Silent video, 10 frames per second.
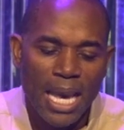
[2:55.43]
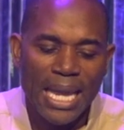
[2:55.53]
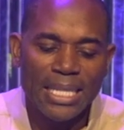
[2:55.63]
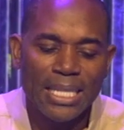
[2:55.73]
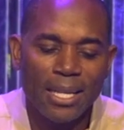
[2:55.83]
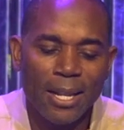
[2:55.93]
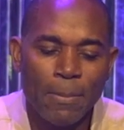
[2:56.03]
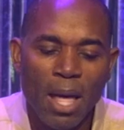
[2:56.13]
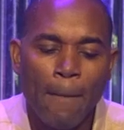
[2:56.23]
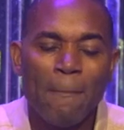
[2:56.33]
And he said to
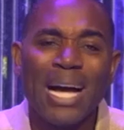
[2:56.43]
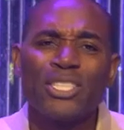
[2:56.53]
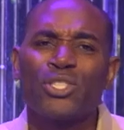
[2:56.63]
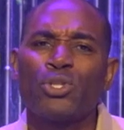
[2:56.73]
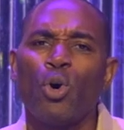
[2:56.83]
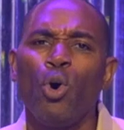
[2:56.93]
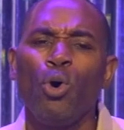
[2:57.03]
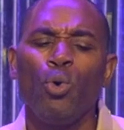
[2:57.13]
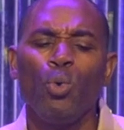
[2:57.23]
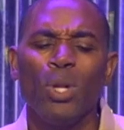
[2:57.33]
them, 'My
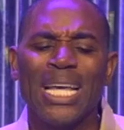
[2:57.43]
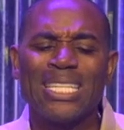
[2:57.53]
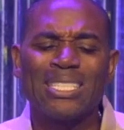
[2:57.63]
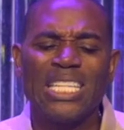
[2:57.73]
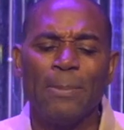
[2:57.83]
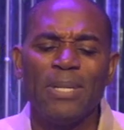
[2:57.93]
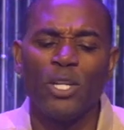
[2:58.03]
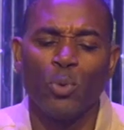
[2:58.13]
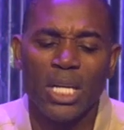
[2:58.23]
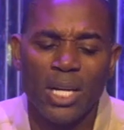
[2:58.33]
soul is deeply
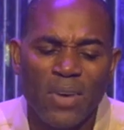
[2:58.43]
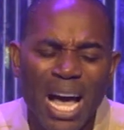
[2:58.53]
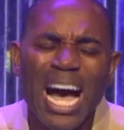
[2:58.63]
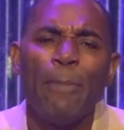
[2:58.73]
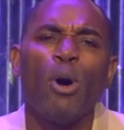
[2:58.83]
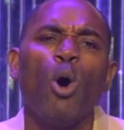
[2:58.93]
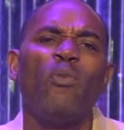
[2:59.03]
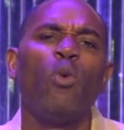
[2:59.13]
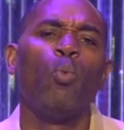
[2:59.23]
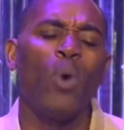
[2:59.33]
grieved. I'm
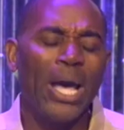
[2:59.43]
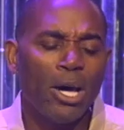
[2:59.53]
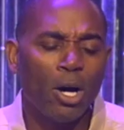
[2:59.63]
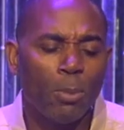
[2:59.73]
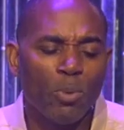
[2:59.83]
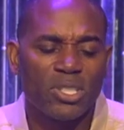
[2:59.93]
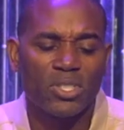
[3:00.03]
overwhelmed with